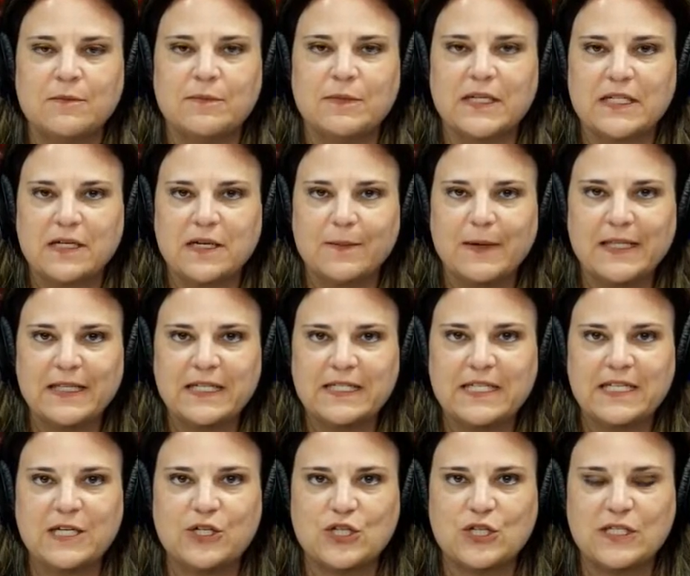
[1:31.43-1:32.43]
But Kabbalah
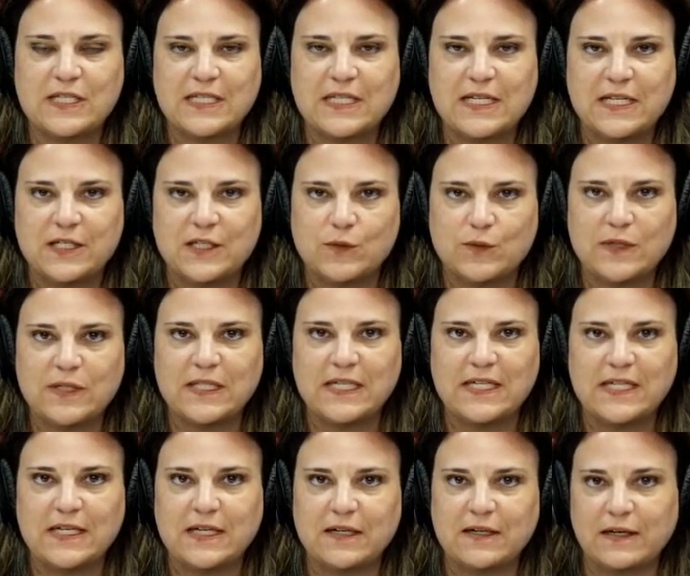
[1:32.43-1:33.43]
teaches that it's
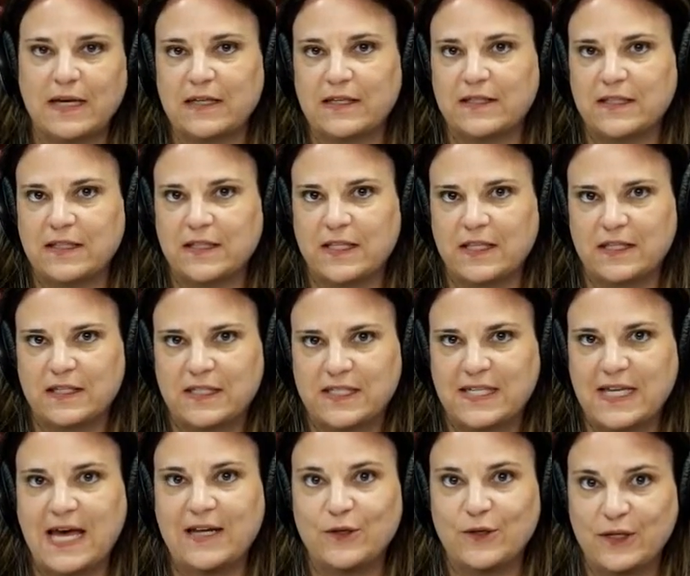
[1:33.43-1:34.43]
really
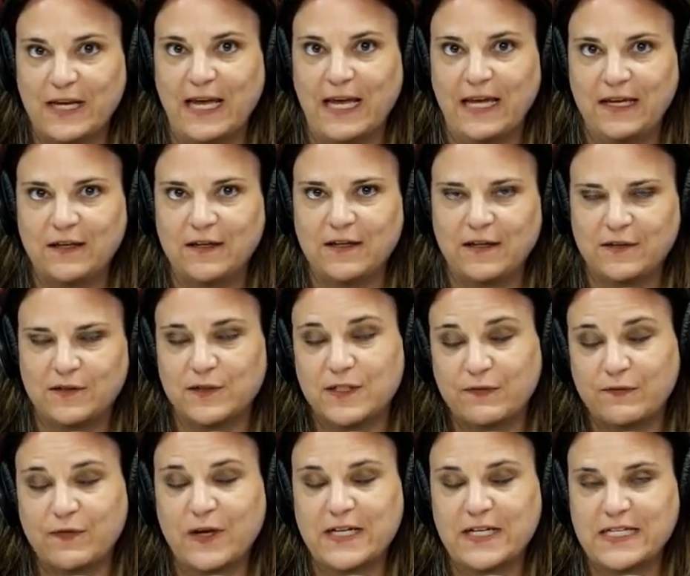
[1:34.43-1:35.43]
Saturday,
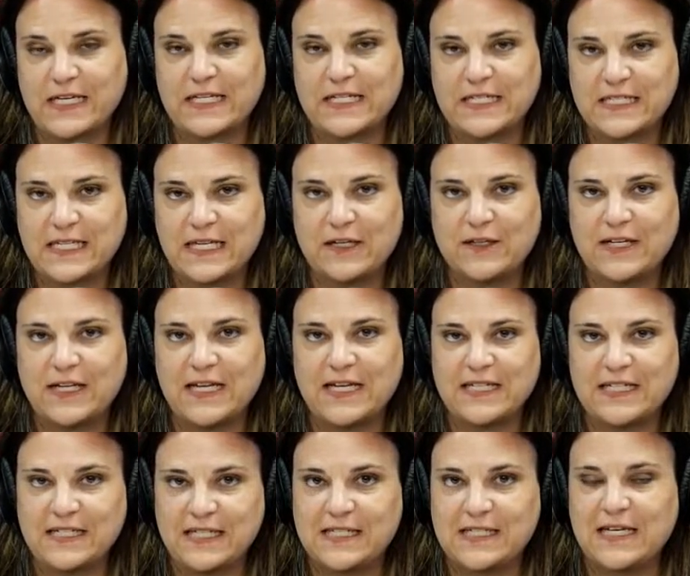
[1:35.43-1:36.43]
Friday night and Saturday,
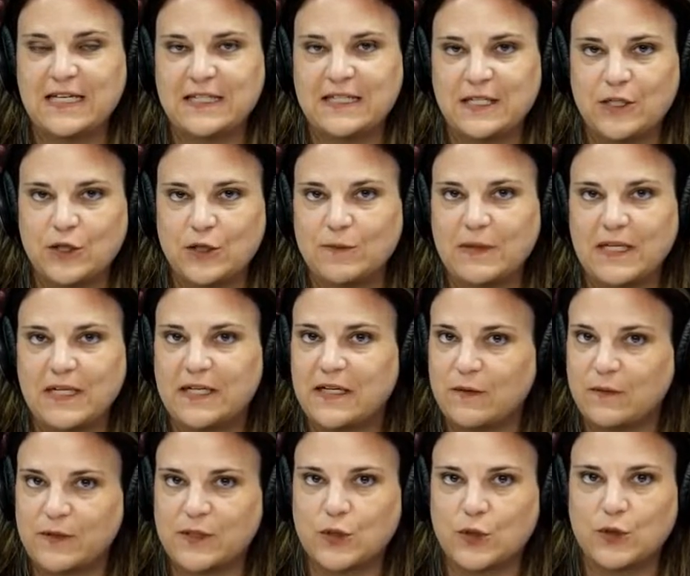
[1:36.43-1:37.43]
is the day that
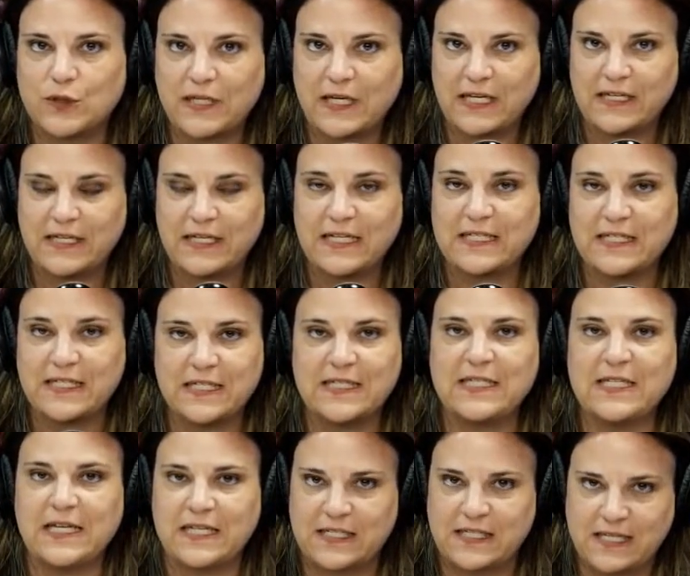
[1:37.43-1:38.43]
humanity was created. It's the
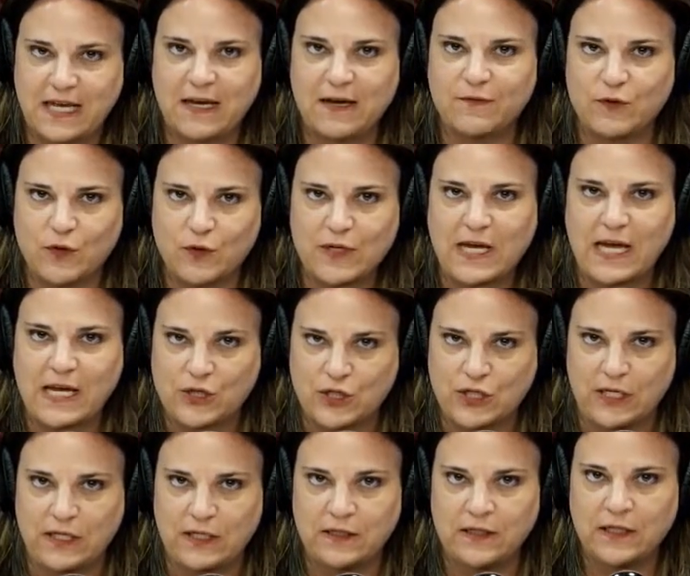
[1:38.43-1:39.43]
6th day of
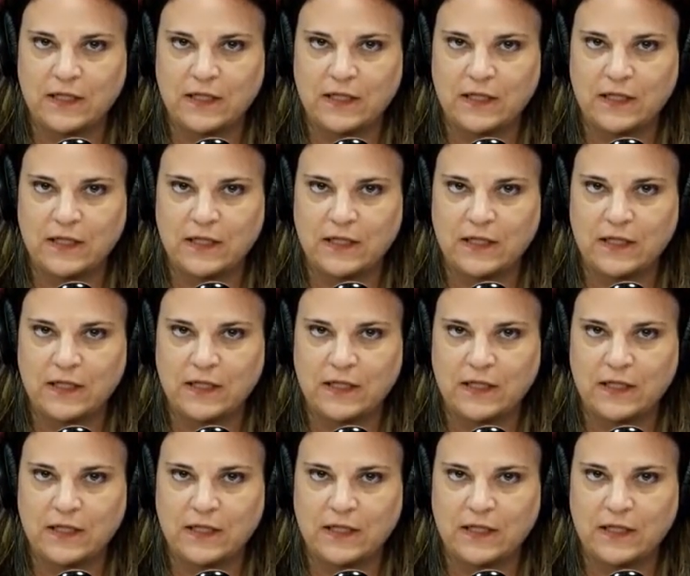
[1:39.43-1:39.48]
creation.